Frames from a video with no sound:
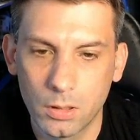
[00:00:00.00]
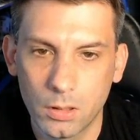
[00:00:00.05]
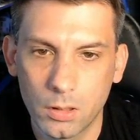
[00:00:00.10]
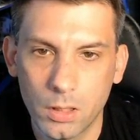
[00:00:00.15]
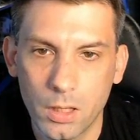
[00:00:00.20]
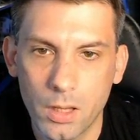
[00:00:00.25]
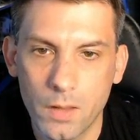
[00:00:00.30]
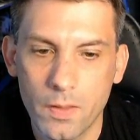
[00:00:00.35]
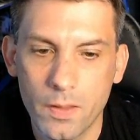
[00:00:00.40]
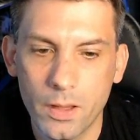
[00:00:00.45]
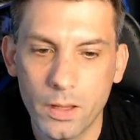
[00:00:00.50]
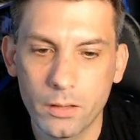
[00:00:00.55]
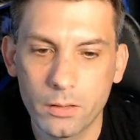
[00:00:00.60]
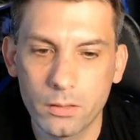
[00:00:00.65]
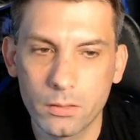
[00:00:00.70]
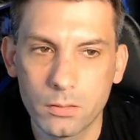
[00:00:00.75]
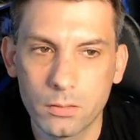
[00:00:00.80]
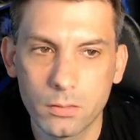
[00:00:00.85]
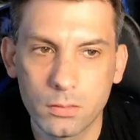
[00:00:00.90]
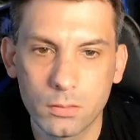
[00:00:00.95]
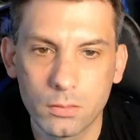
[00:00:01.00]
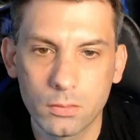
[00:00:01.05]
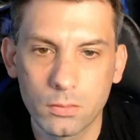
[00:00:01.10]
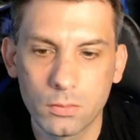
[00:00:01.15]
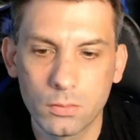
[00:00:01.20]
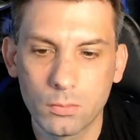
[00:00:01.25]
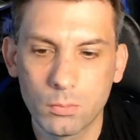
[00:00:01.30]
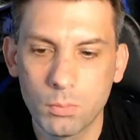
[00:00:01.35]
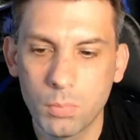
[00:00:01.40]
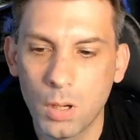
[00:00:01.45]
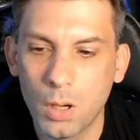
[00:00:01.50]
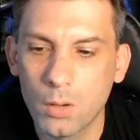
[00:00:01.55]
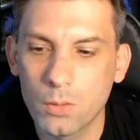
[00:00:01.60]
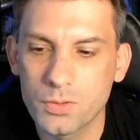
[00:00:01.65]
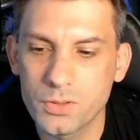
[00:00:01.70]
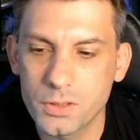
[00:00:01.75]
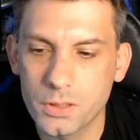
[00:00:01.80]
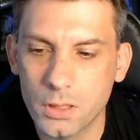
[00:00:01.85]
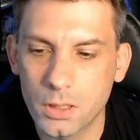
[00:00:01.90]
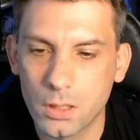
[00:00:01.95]
And then,
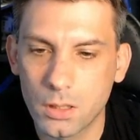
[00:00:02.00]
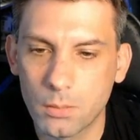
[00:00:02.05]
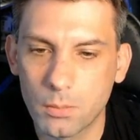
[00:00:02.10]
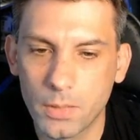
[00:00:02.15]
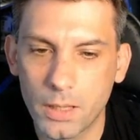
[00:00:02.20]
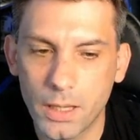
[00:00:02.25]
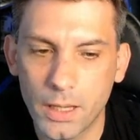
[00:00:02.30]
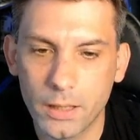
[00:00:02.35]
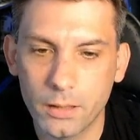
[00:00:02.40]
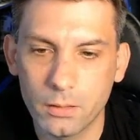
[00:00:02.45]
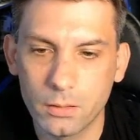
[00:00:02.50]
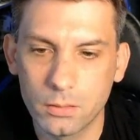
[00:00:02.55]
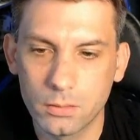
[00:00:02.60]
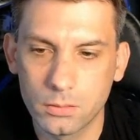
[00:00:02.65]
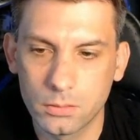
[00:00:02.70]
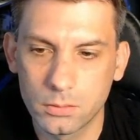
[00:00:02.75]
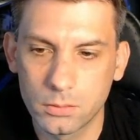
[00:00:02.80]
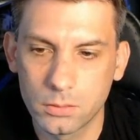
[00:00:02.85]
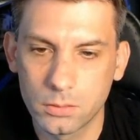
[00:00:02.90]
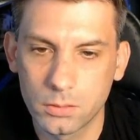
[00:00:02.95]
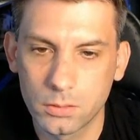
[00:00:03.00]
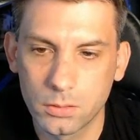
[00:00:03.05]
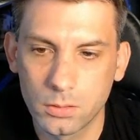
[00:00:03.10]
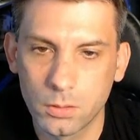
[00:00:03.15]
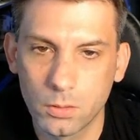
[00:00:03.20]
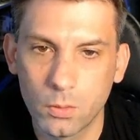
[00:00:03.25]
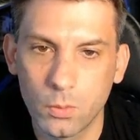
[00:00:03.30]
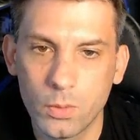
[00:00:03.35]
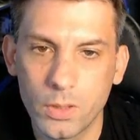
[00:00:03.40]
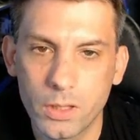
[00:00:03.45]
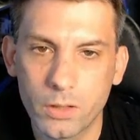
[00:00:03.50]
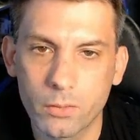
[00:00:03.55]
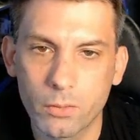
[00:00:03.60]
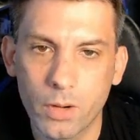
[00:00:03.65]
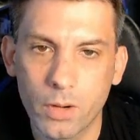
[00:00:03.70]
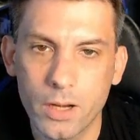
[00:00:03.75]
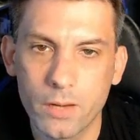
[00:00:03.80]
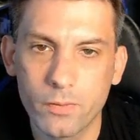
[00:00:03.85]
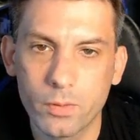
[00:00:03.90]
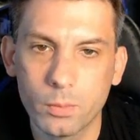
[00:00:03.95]
post-combat, we can
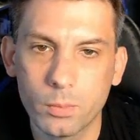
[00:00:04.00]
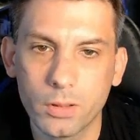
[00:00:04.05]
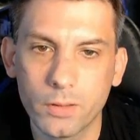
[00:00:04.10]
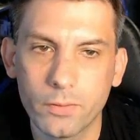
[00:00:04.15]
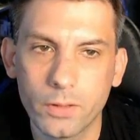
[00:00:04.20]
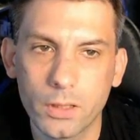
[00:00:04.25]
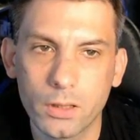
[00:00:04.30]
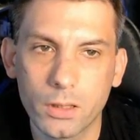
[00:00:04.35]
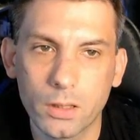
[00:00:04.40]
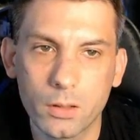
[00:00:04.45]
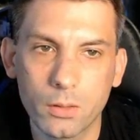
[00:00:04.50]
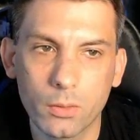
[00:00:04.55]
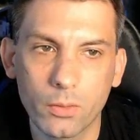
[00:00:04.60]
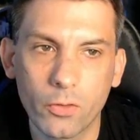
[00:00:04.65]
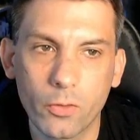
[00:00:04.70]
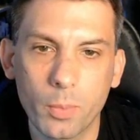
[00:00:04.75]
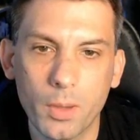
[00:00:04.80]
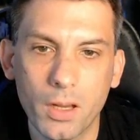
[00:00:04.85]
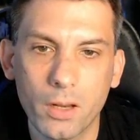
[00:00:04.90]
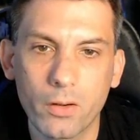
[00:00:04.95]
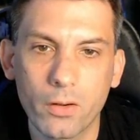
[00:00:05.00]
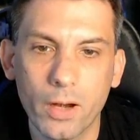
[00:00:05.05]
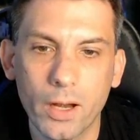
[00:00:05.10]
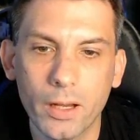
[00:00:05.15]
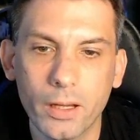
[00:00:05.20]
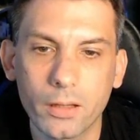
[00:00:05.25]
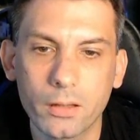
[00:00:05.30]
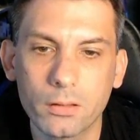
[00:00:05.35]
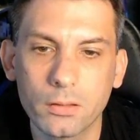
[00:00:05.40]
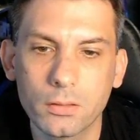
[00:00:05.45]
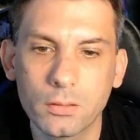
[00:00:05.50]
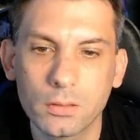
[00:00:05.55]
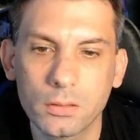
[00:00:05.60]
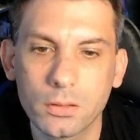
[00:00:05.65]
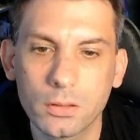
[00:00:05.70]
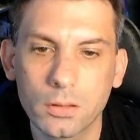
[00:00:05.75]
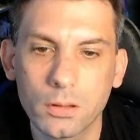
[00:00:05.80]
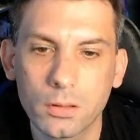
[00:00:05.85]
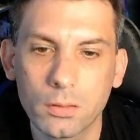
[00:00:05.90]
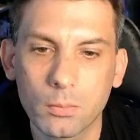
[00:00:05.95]
Rite of Oblivion the Goldspan Dragon
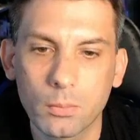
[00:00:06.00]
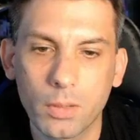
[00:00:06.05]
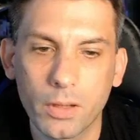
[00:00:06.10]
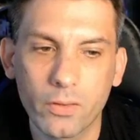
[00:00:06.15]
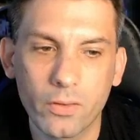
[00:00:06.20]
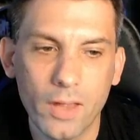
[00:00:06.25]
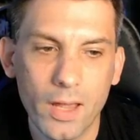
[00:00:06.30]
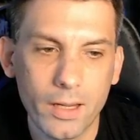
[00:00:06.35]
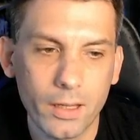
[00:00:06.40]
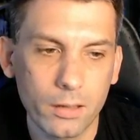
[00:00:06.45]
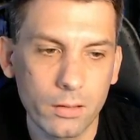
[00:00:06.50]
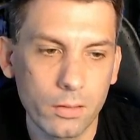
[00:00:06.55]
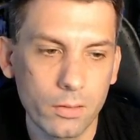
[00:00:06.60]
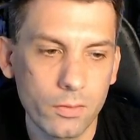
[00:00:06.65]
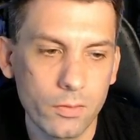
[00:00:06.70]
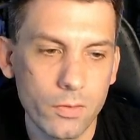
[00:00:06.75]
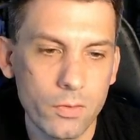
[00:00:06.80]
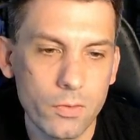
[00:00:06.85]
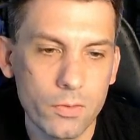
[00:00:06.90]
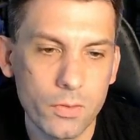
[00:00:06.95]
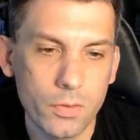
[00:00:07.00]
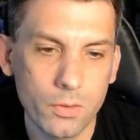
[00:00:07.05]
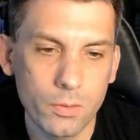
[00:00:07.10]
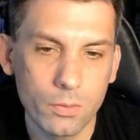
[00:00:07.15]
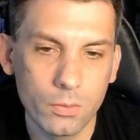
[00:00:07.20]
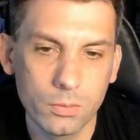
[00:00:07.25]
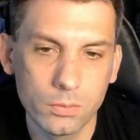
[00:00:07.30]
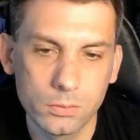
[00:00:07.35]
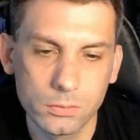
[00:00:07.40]
by sacking the 2/2.